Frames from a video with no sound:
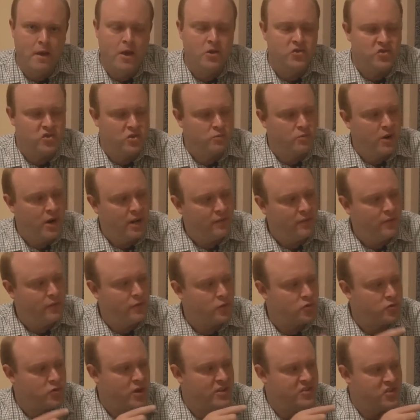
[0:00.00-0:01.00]
So rather than
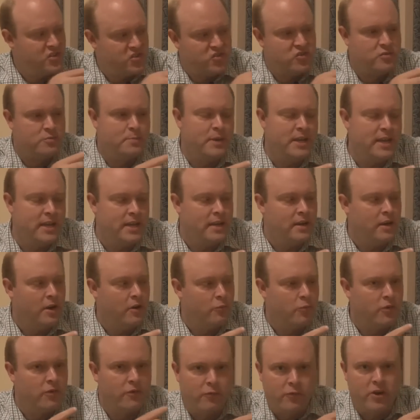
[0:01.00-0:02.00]
the transistors being
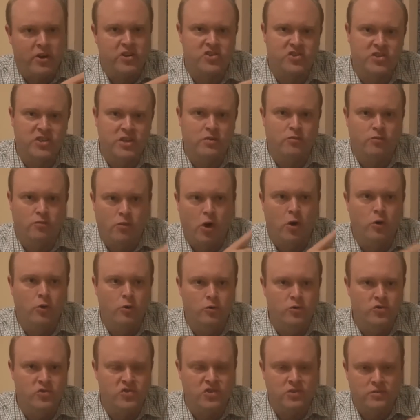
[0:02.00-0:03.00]
refreshed in
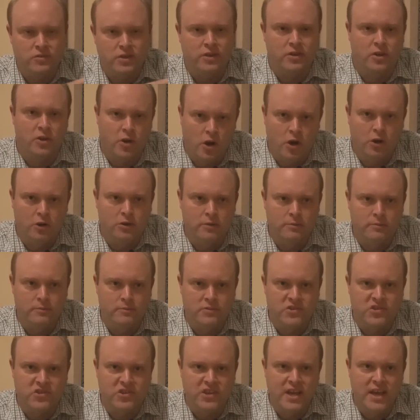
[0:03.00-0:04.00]
rows and, and
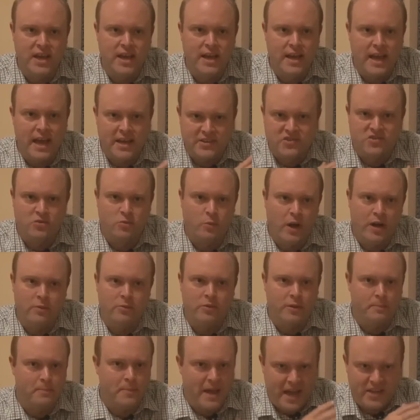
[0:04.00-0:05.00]
columns, as is the way
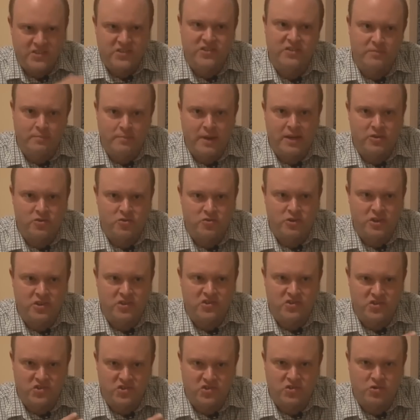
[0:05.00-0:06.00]
with a passive matrix
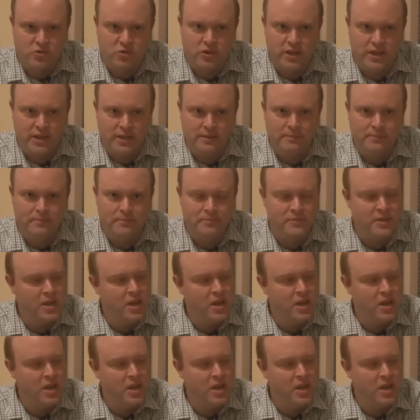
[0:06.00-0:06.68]
screen,